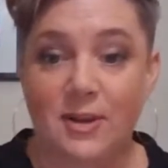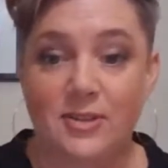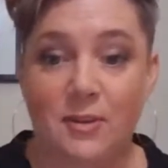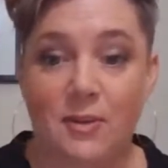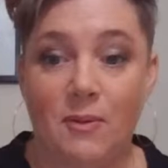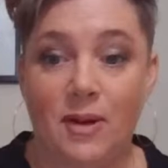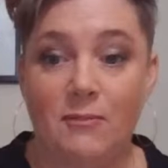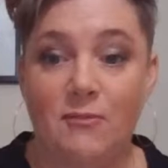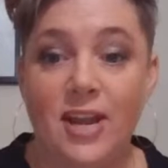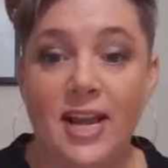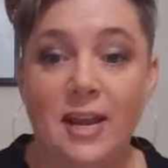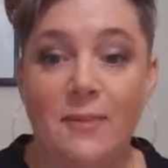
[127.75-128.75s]
So we want to
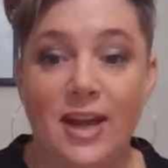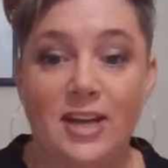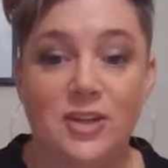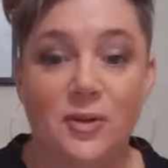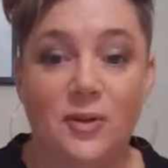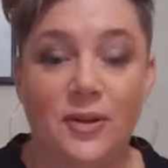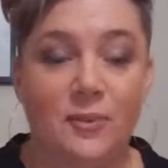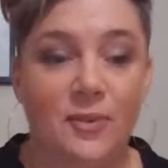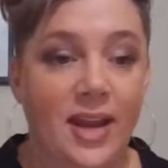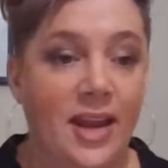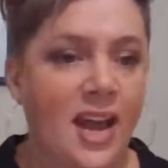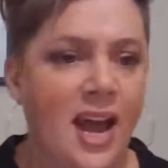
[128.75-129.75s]
really make sure that
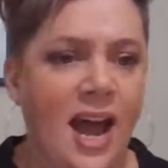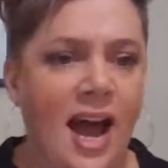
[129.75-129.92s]
we